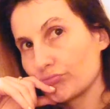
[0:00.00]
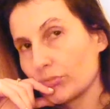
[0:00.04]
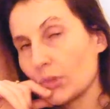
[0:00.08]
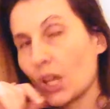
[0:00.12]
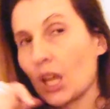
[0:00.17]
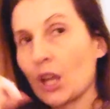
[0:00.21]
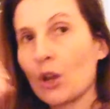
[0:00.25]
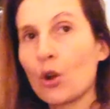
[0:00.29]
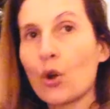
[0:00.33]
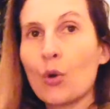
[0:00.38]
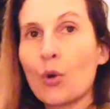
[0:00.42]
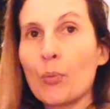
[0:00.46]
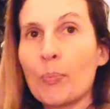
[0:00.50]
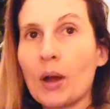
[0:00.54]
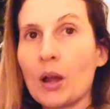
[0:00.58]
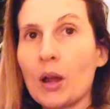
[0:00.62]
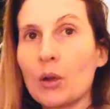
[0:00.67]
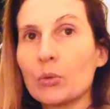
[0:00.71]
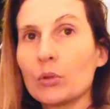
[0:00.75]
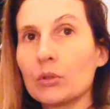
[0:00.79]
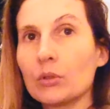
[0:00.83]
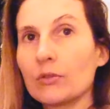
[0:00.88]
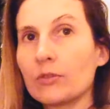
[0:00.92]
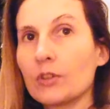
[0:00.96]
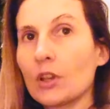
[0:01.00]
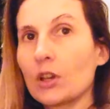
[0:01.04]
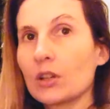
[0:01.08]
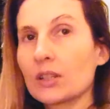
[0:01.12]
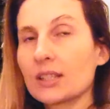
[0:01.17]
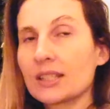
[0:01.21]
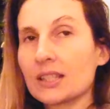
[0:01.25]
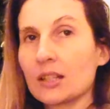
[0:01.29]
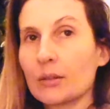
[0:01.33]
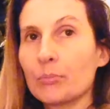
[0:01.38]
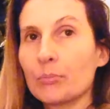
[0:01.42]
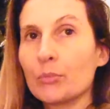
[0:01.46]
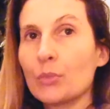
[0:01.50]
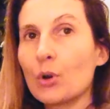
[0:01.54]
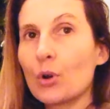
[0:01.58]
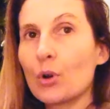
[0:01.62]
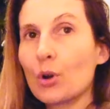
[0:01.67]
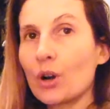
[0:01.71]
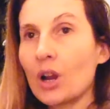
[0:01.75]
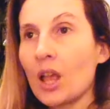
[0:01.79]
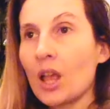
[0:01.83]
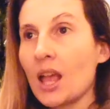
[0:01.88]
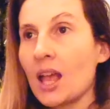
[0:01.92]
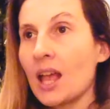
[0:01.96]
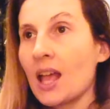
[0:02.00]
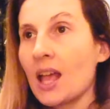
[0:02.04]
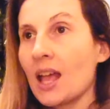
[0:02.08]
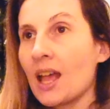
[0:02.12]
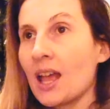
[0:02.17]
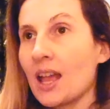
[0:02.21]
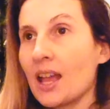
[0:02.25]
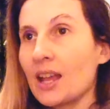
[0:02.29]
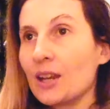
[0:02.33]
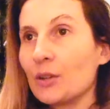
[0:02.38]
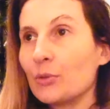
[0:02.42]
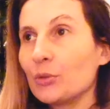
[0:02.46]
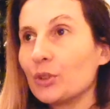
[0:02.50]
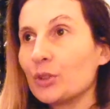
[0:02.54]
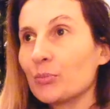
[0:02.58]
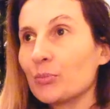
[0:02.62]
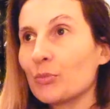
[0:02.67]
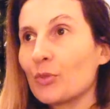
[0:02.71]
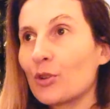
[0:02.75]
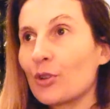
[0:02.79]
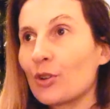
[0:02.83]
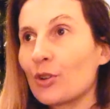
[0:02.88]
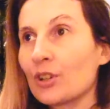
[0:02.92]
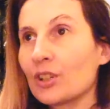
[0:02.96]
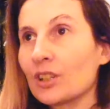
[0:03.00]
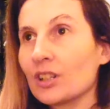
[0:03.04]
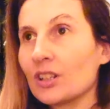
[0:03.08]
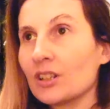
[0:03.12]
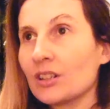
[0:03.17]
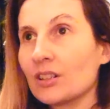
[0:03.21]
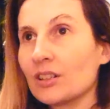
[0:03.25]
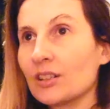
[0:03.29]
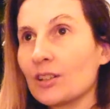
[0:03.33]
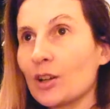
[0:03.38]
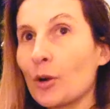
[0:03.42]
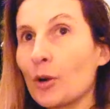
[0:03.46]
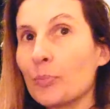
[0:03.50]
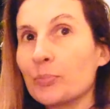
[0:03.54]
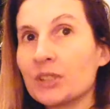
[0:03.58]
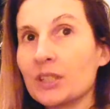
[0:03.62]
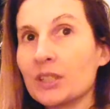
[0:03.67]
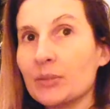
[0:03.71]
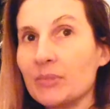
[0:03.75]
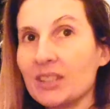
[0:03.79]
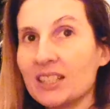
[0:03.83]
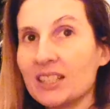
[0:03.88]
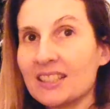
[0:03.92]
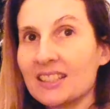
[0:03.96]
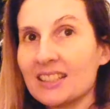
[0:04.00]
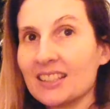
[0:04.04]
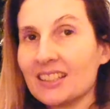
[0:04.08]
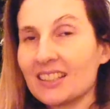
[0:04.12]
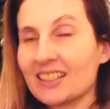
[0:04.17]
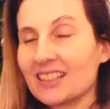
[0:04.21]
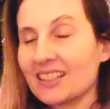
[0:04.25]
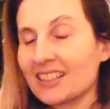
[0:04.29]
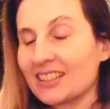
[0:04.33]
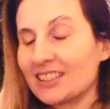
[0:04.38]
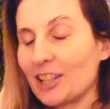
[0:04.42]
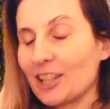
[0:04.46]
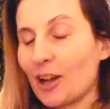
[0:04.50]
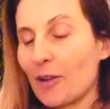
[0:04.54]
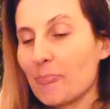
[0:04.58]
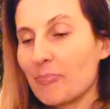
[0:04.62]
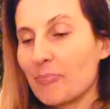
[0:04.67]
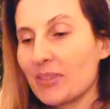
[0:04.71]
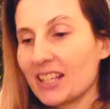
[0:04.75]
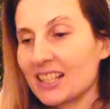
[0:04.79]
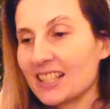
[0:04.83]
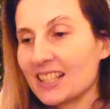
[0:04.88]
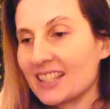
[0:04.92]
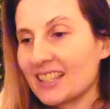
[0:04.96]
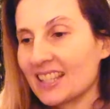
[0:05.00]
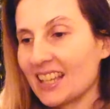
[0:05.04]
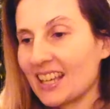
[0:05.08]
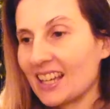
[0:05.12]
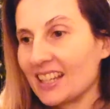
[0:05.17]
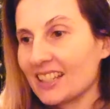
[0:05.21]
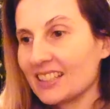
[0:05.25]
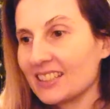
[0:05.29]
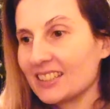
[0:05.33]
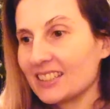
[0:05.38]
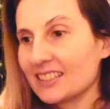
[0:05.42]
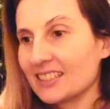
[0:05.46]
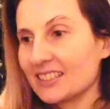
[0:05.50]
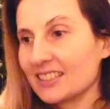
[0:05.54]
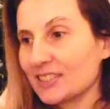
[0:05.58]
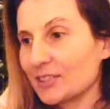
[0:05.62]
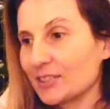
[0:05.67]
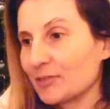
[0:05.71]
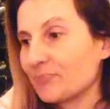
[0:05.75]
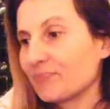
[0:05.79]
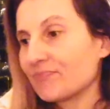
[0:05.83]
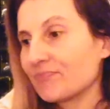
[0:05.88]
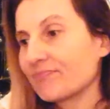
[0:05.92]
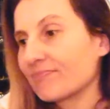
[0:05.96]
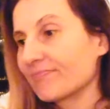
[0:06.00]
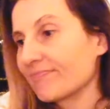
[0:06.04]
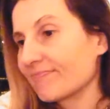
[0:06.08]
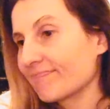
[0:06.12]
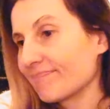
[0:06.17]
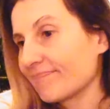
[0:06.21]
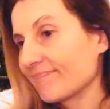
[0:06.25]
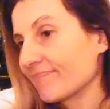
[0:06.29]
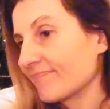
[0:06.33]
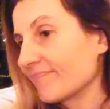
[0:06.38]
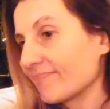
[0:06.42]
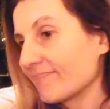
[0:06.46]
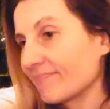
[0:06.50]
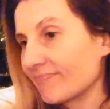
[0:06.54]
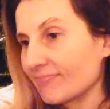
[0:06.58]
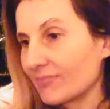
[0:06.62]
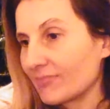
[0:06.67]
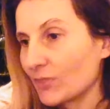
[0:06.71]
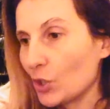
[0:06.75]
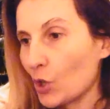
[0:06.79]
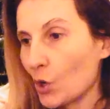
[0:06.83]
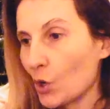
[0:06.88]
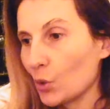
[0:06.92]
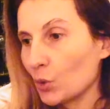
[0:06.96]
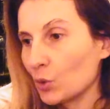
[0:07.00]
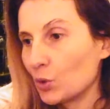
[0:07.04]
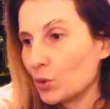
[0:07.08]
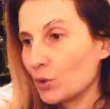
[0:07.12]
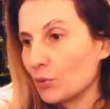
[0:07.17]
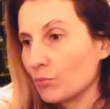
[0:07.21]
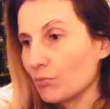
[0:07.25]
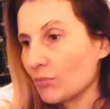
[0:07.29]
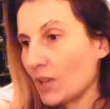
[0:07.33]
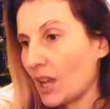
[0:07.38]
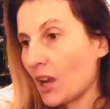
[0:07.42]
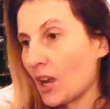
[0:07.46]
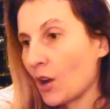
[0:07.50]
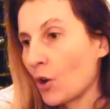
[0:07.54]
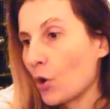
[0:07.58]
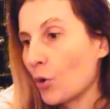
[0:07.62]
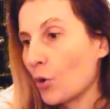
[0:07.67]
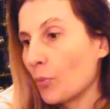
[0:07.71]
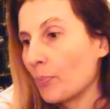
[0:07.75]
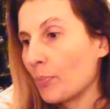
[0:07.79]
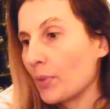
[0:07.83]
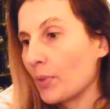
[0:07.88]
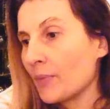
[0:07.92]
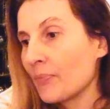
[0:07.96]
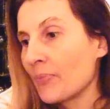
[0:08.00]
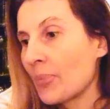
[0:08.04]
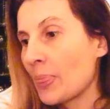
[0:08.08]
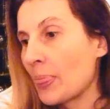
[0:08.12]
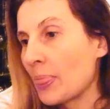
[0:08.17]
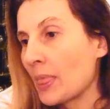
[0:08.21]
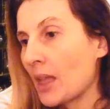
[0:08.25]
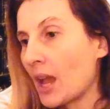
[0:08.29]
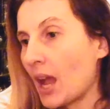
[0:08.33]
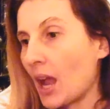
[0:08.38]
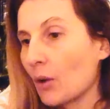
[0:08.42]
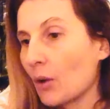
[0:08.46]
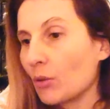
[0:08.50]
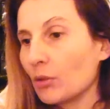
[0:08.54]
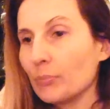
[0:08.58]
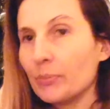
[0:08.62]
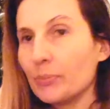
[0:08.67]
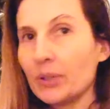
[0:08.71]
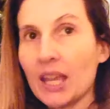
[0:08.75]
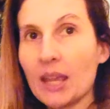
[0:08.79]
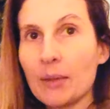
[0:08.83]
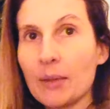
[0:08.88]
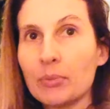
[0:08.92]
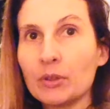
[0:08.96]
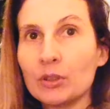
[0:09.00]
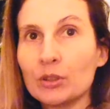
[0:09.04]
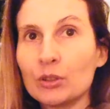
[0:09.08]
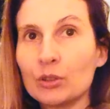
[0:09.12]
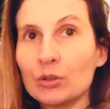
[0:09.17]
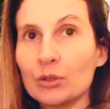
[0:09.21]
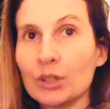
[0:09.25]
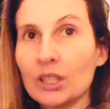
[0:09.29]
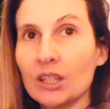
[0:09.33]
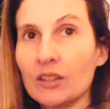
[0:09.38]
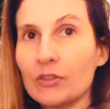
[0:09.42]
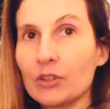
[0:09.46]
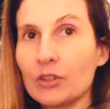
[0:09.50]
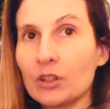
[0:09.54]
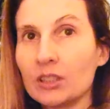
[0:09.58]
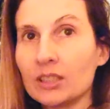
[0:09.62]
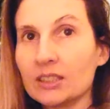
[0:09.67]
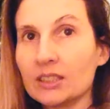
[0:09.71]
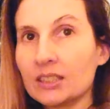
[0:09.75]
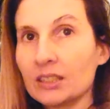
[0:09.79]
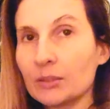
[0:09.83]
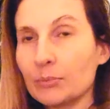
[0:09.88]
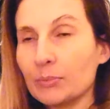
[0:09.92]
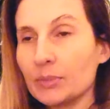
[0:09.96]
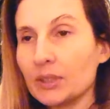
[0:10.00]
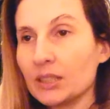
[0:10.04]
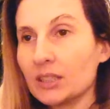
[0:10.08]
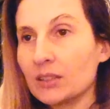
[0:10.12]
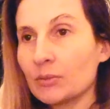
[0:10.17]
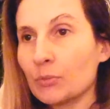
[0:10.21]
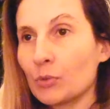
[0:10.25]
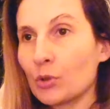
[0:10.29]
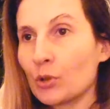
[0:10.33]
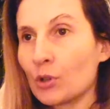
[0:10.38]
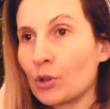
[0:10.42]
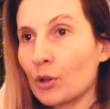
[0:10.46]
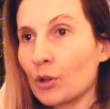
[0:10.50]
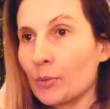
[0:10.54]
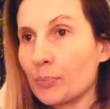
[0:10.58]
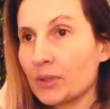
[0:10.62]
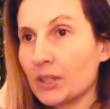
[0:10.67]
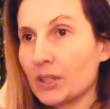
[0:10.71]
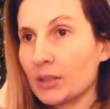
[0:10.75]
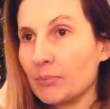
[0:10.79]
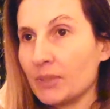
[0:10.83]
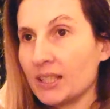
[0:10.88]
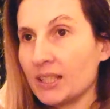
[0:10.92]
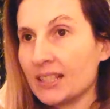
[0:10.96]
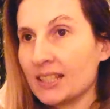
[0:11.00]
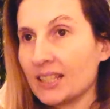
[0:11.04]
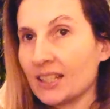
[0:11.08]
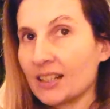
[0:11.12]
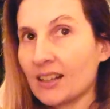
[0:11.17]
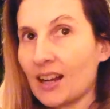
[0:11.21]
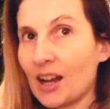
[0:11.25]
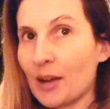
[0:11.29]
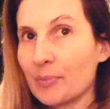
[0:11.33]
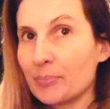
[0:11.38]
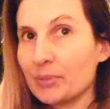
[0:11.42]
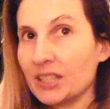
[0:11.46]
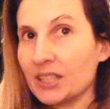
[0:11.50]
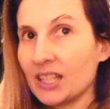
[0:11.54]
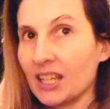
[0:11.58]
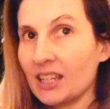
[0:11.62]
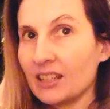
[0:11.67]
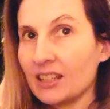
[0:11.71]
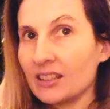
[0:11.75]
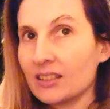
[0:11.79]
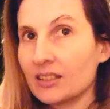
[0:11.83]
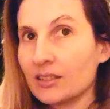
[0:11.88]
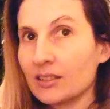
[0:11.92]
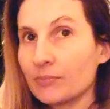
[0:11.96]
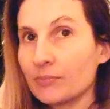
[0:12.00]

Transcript: I hope I will vlog some more and with more uh, optimistic topics, and um, you know, I hope I will be able to give you a little bit more optimistic update